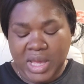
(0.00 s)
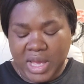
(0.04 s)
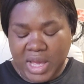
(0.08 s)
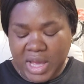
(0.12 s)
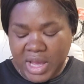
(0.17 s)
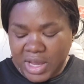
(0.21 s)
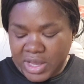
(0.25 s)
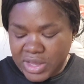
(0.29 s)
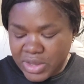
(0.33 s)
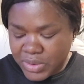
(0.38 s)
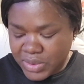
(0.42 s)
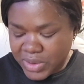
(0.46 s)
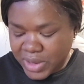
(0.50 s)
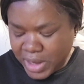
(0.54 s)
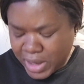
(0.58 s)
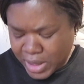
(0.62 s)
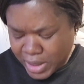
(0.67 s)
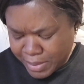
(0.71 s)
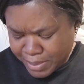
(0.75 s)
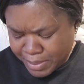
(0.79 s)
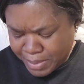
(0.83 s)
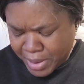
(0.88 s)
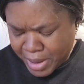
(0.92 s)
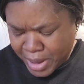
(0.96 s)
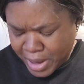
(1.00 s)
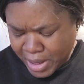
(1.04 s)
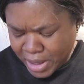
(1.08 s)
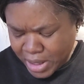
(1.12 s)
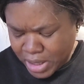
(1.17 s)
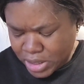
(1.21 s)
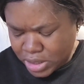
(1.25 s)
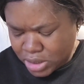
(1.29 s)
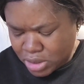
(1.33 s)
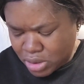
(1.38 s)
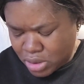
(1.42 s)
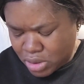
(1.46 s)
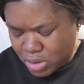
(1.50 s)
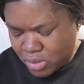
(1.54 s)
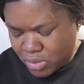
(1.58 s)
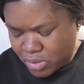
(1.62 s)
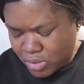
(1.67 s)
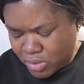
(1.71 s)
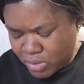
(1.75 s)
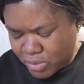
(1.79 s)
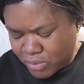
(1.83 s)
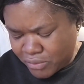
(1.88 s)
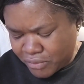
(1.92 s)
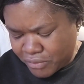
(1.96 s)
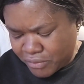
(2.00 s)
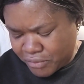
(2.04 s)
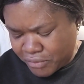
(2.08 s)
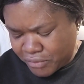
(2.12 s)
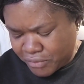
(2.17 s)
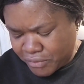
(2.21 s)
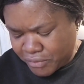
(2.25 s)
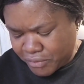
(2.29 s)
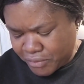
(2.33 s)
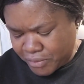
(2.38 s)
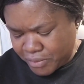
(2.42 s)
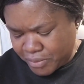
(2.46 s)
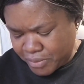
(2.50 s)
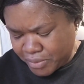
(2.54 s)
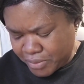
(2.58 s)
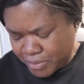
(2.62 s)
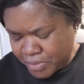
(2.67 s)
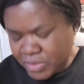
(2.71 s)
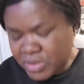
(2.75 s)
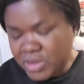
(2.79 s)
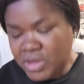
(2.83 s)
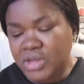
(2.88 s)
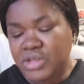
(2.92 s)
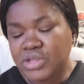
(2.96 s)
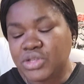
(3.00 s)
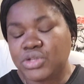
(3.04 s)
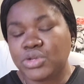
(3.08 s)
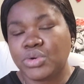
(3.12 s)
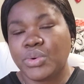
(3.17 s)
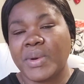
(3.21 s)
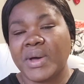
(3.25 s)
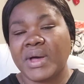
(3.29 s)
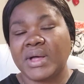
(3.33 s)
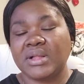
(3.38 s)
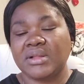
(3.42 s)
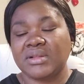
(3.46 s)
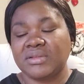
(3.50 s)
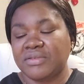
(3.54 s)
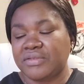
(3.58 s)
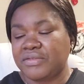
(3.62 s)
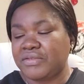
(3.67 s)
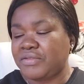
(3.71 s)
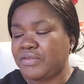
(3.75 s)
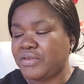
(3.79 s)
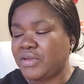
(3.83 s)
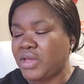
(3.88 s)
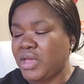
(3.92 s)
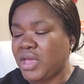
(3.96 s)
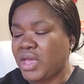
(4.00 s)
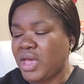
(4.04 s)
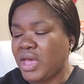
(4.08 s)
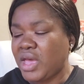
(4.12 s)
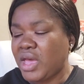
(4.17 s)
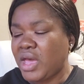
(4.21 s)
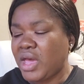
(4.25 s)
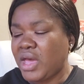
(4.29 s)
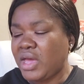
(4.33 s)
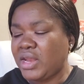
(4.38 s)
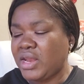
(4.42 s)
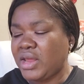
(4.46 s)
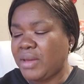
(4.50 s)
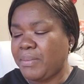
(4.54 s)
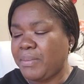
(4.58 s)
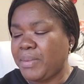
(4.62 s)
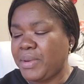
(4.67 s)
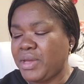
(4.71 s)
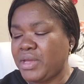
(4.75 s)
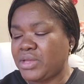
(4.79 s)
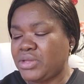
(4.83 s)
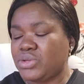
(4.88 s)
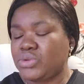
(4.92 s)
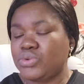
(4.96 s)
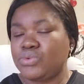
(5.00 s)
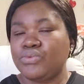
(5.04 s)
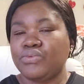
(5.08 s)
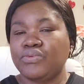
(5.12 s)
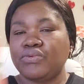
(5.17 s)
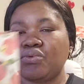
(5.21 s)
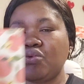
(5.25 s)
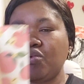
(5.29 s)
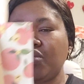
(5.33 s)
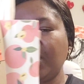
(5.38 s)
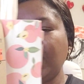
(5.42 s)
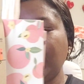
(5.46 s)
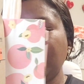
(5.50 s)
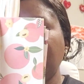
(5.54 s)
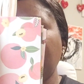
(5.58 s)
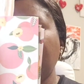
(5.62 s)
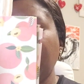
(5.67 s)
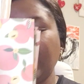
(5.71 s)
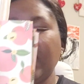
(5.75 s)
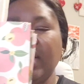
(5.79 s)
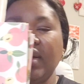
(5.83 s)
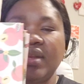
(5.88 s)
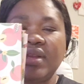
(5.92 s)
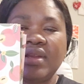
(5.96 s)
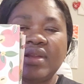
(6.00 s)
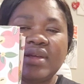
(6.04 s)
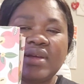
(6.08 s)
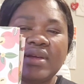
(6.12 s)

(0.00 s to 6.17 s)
And you get a packet of 12. And I paid $2.49